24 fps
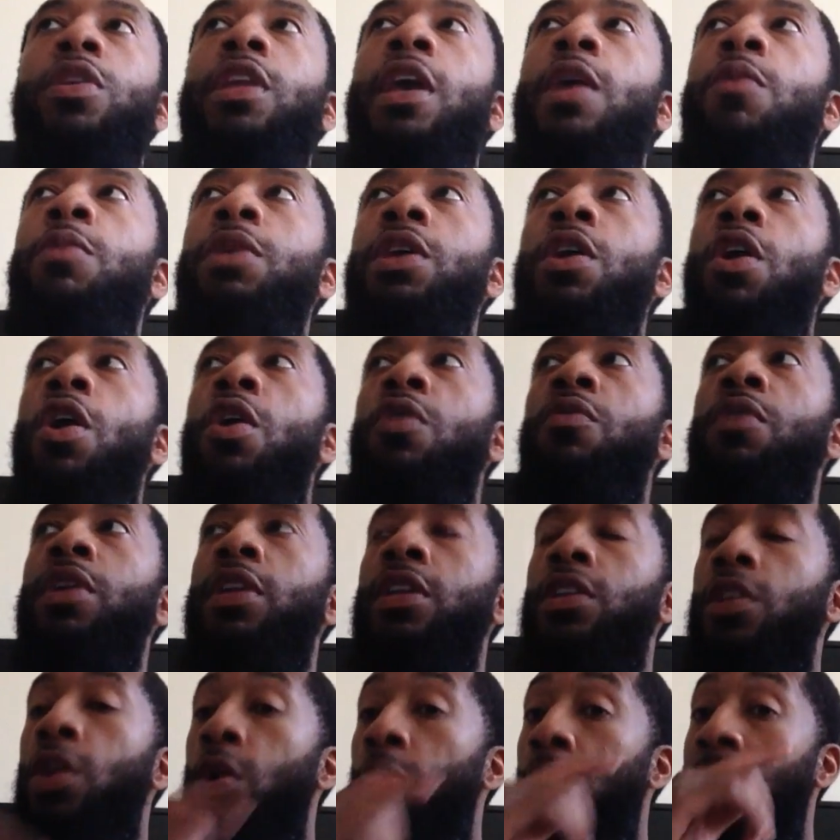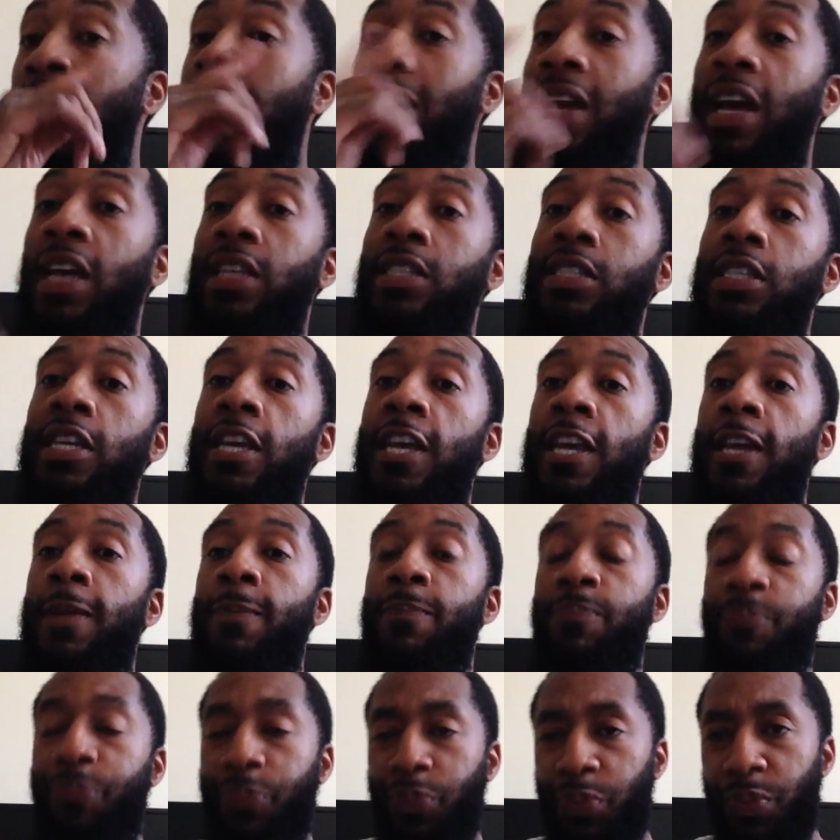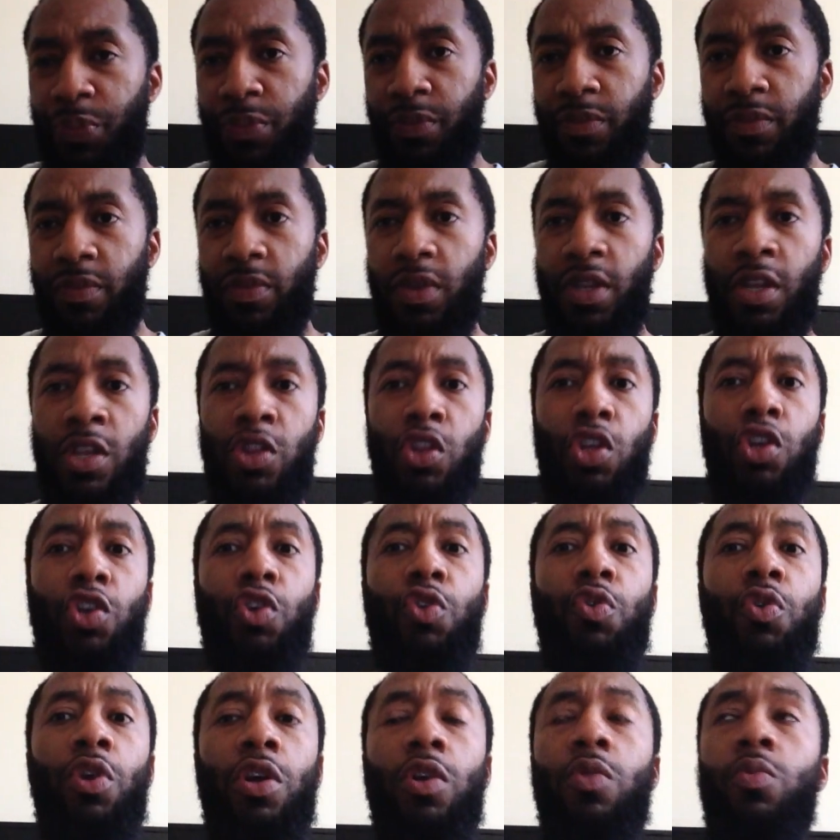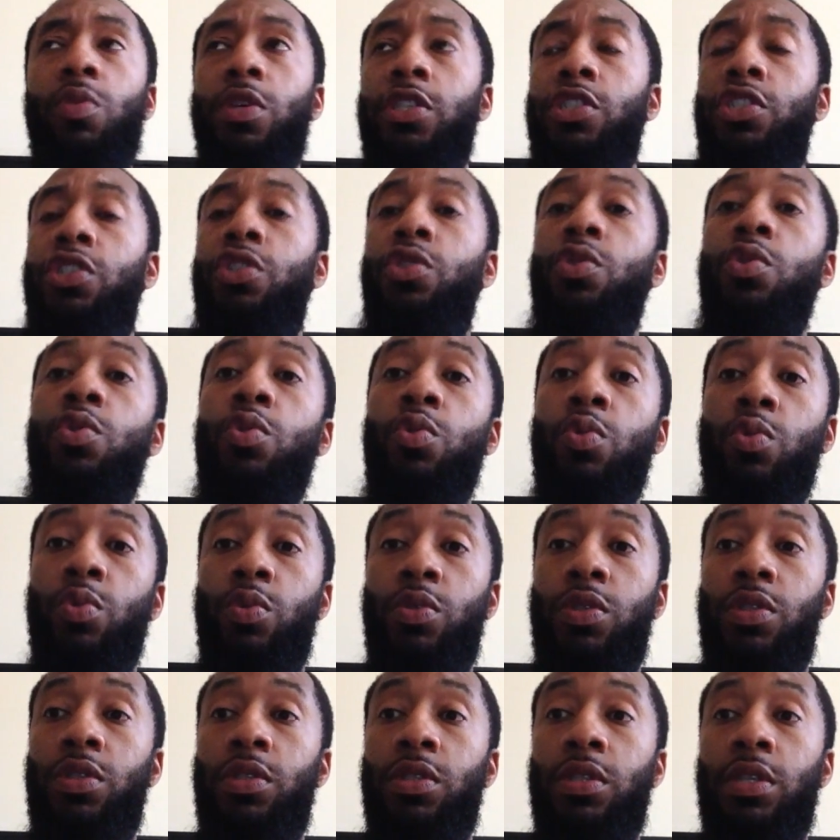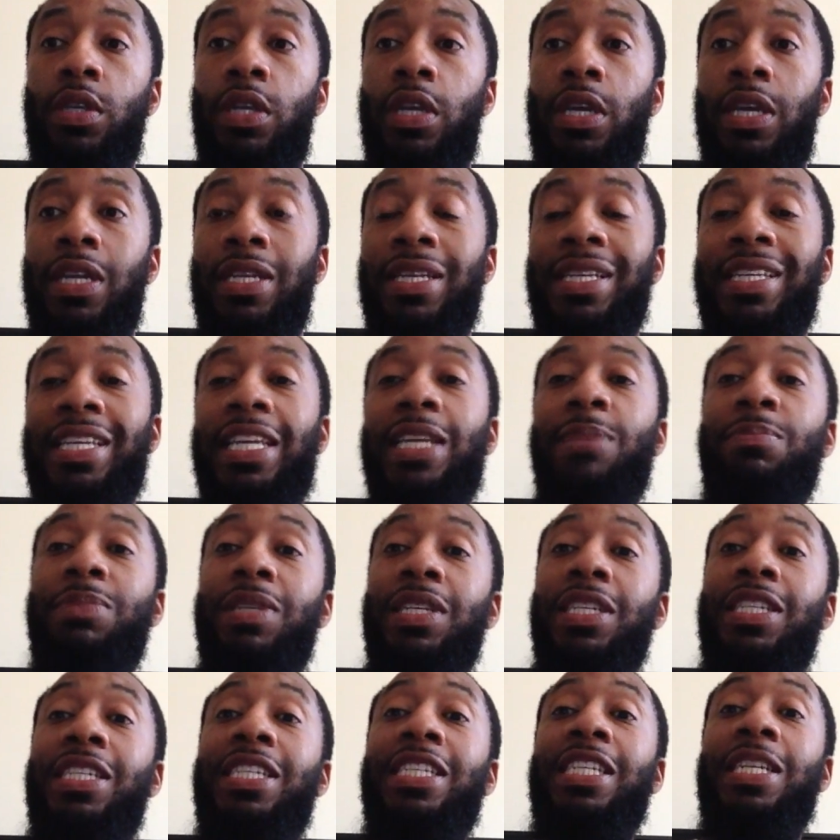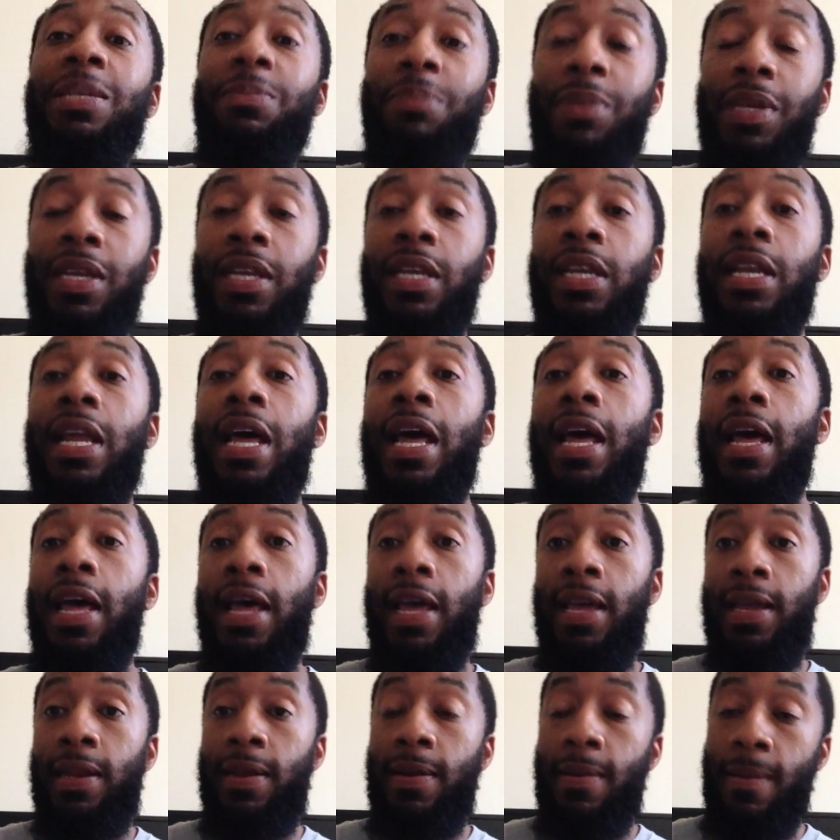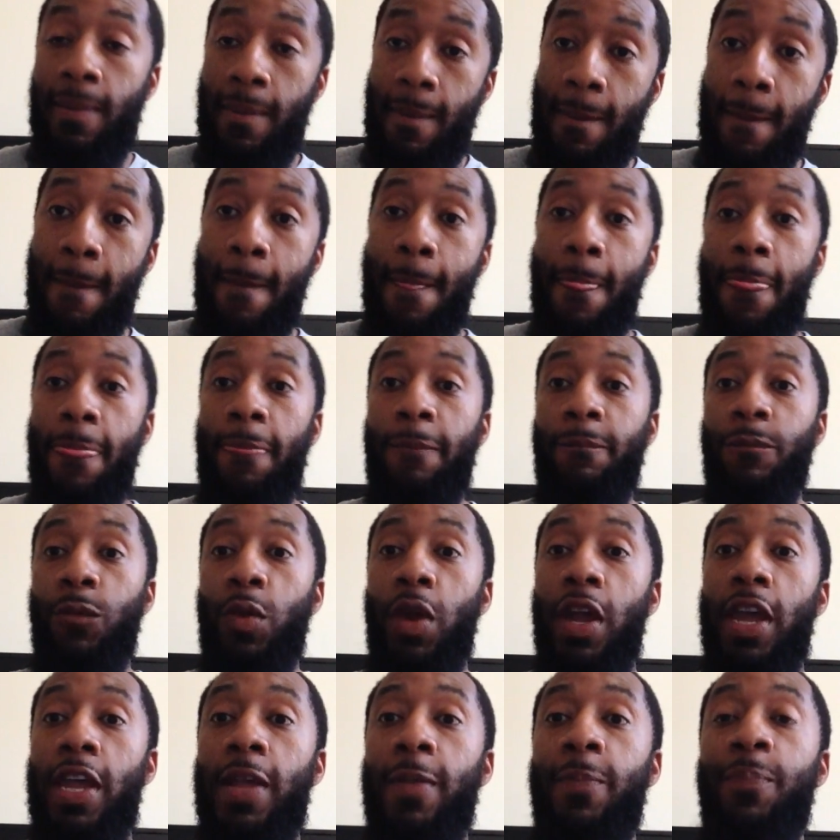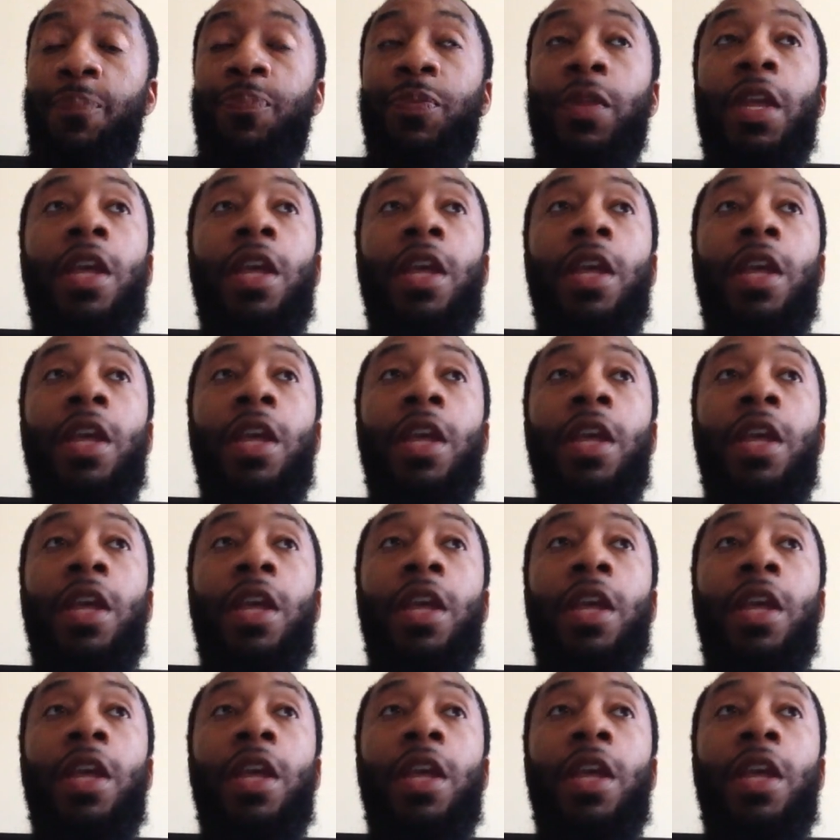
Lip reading: now we already know, like I said, the crook was used to keep the sheep in line, right?